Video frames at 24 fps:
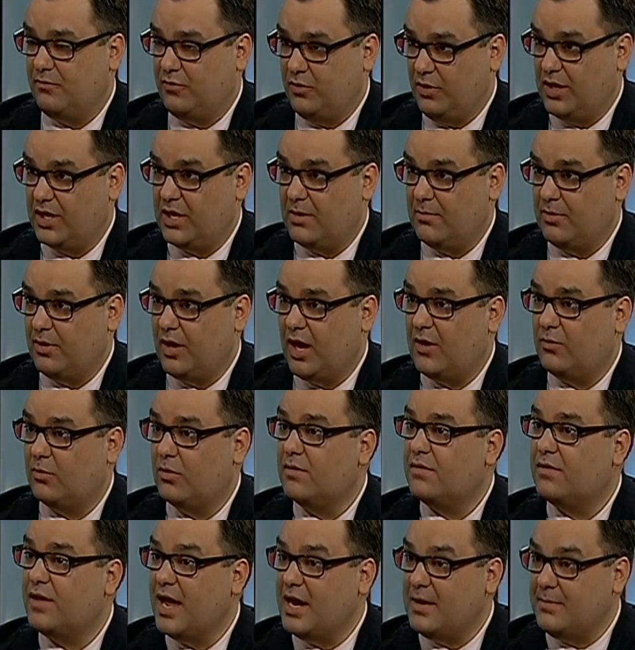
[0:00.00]
fully complied
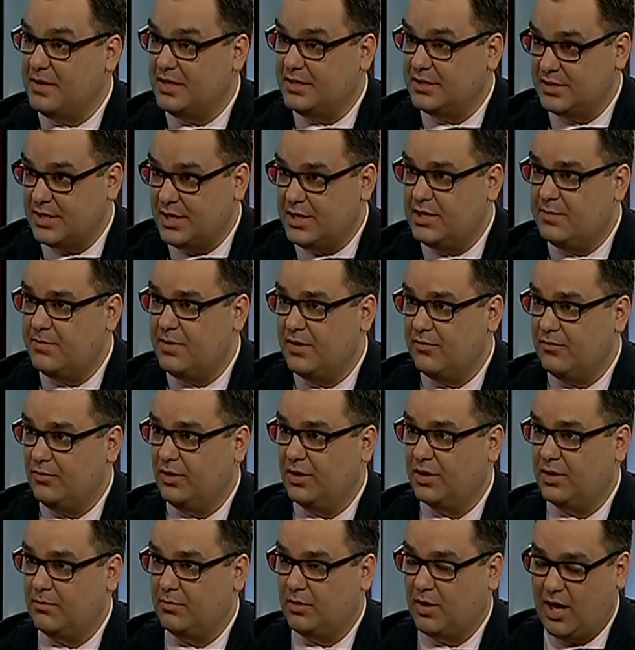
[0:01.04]
with and be seen to be
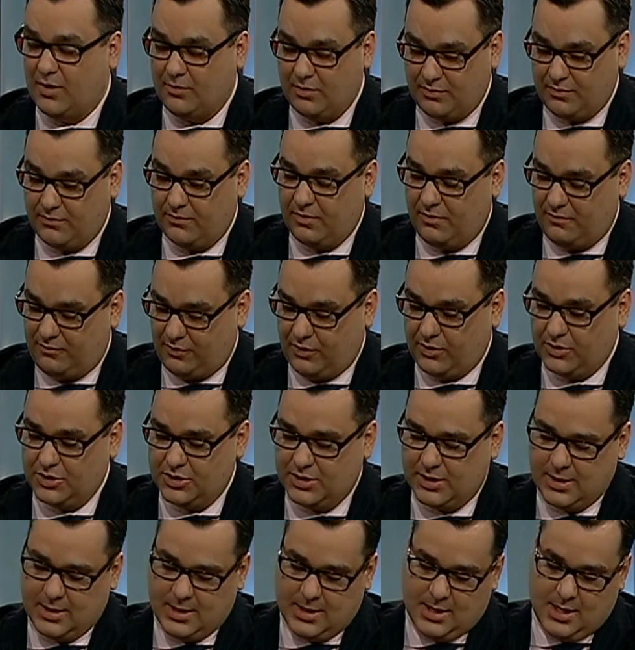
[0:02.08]
fully complied with
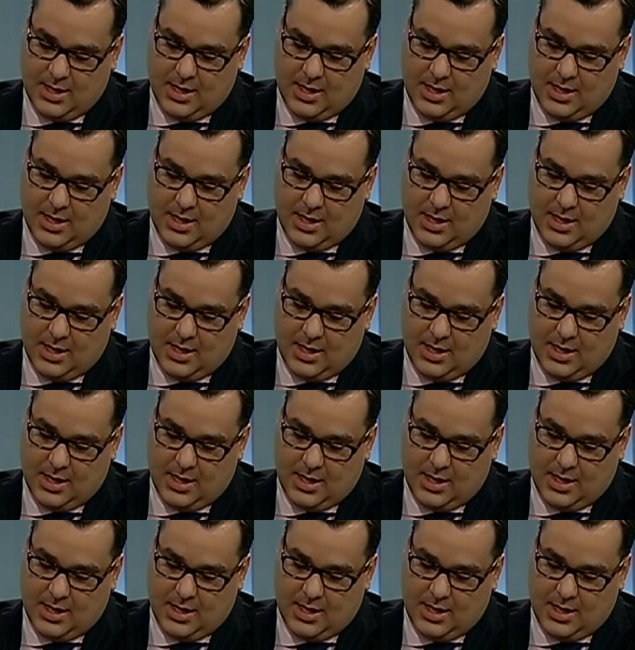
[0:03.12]
first.